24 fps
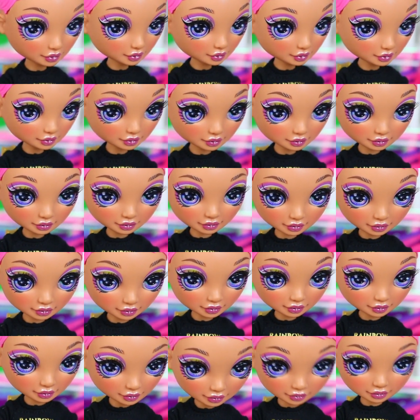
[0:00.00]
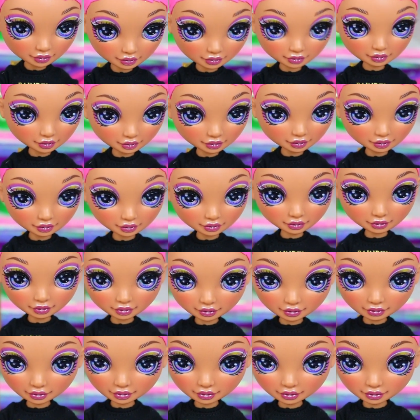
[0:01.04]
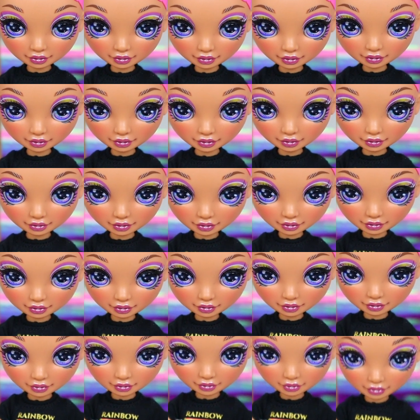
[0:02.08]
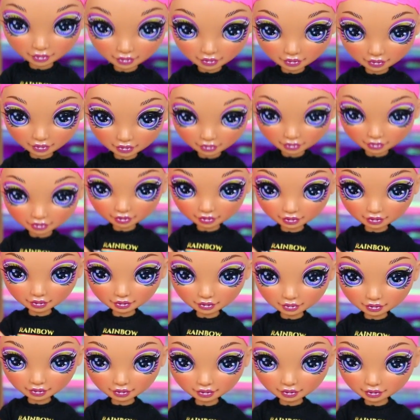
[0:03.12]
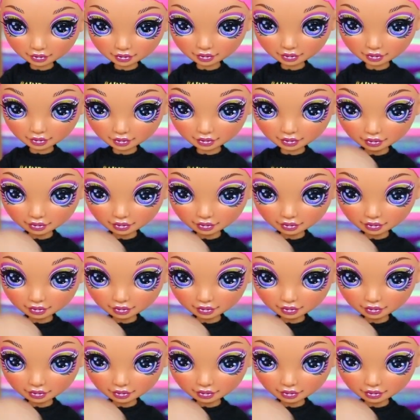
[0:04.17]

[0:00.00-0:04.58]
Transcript: It's super cool. So now let's put the hot pink wig on her.